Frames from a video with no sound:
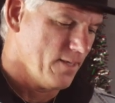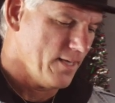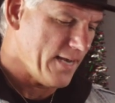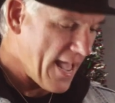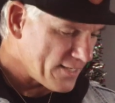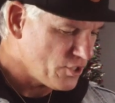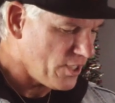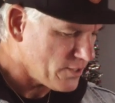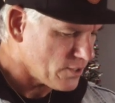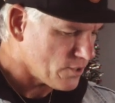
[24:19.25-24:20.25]
And had
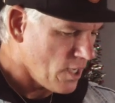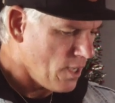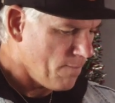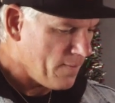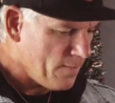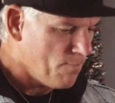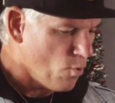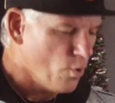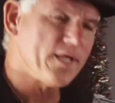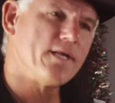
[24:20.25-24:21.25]
Jesus been
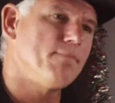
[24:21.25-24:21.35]
born in